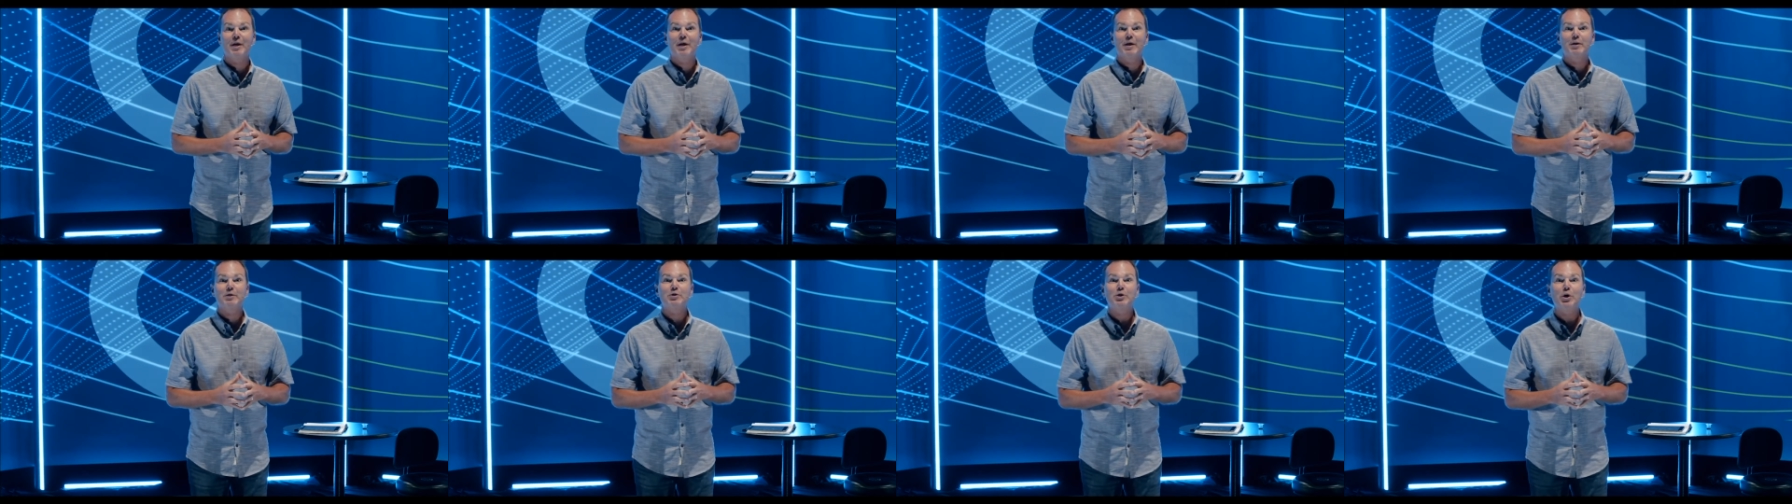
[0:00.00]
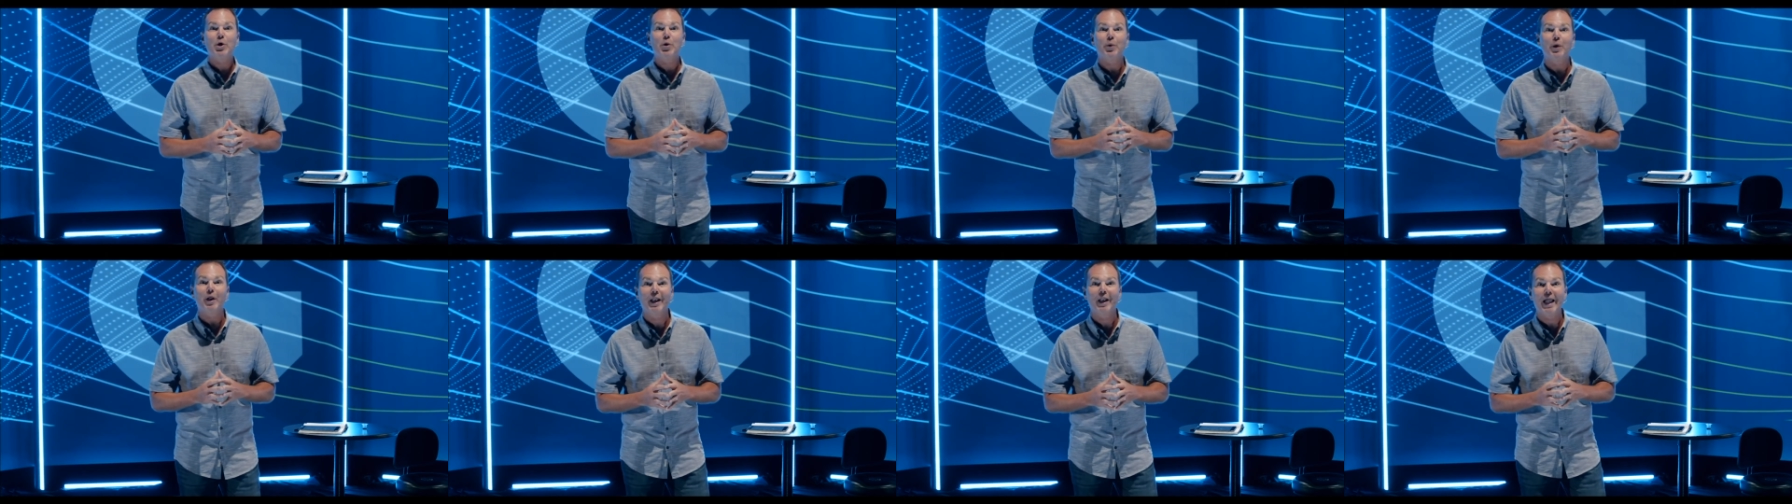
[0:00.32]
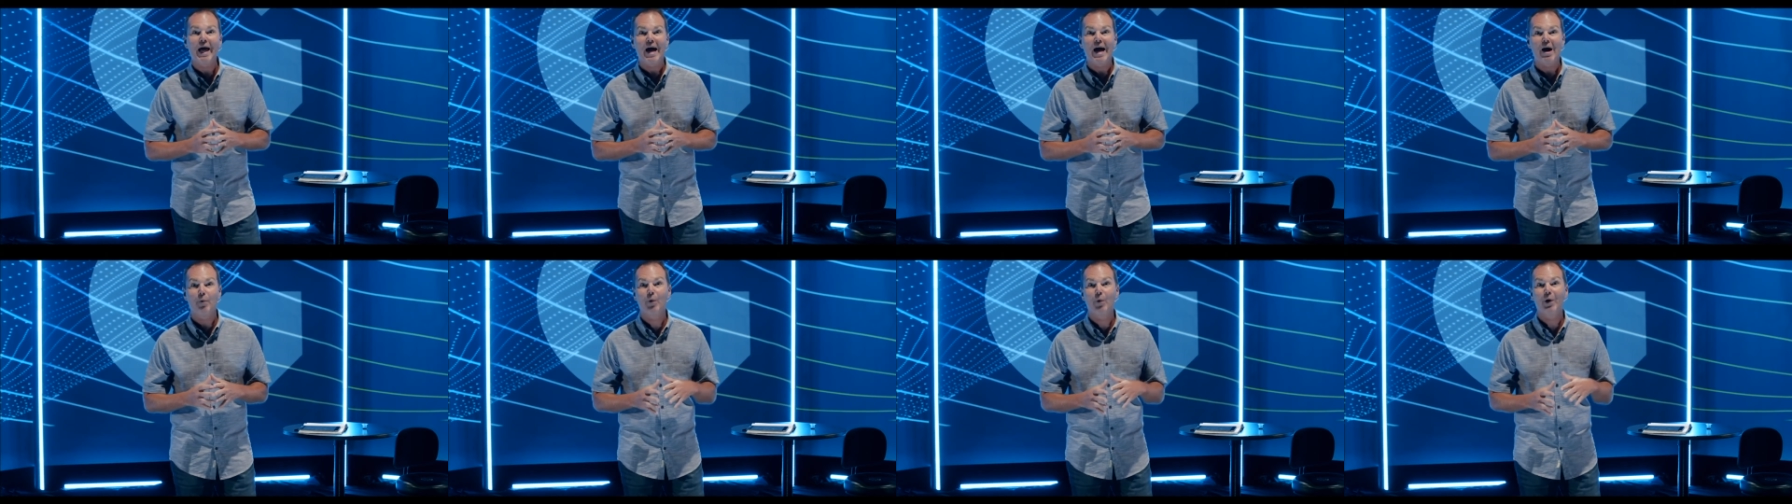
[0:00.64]
don't
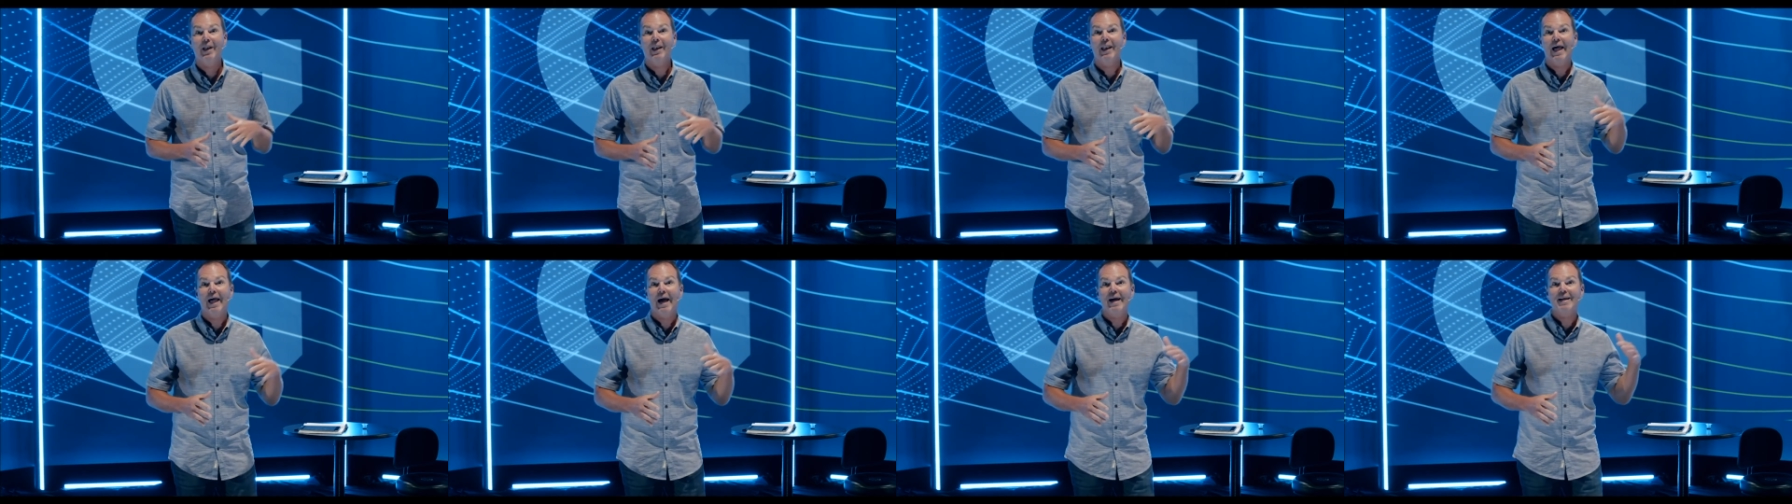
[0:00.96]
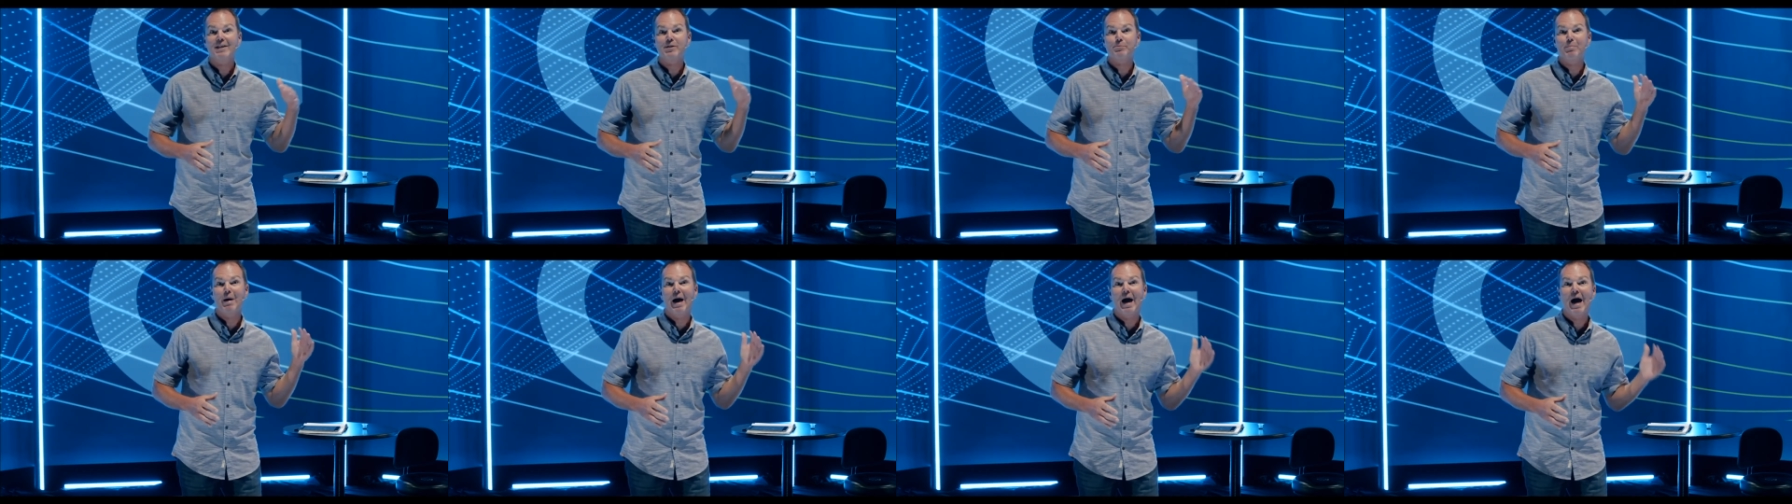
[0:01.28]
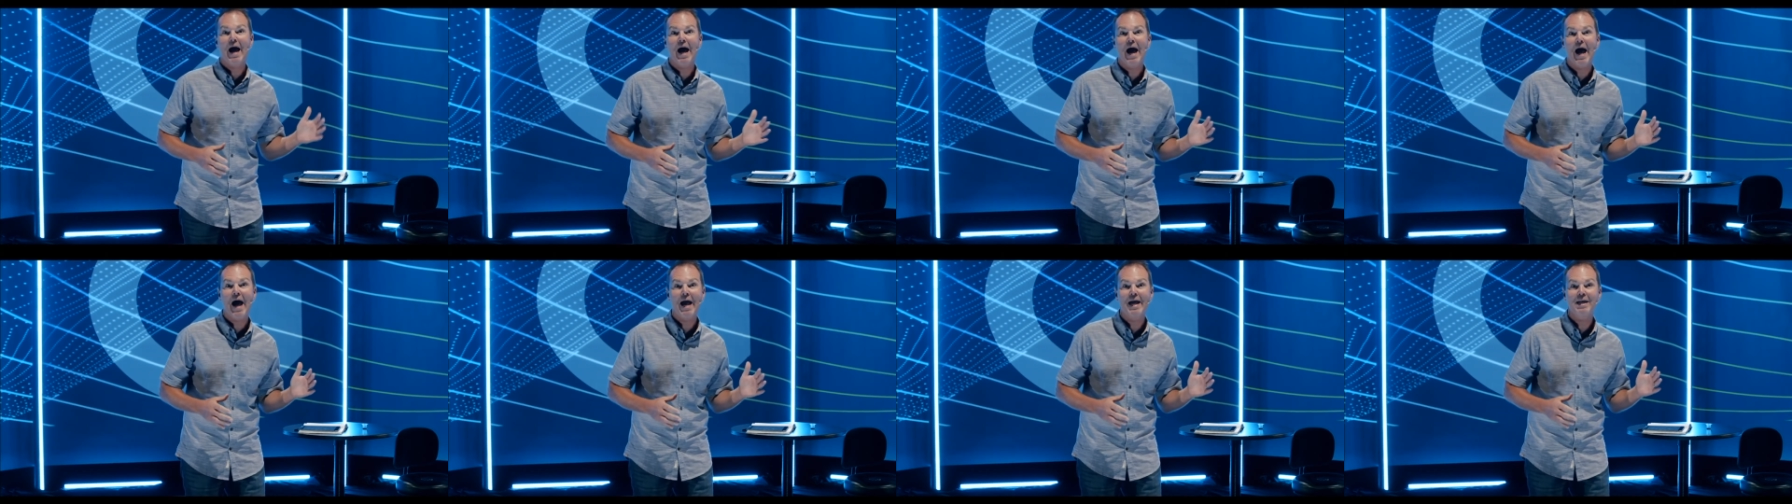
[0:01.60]
allow what lies
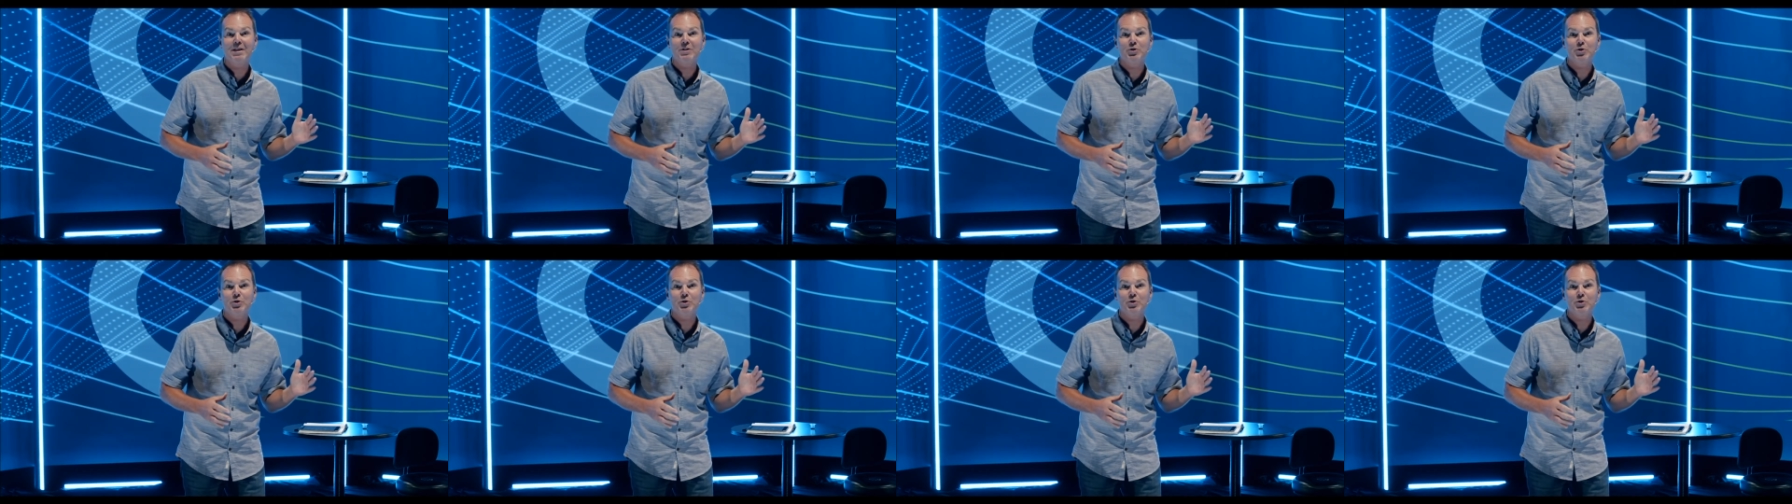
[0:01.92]
behind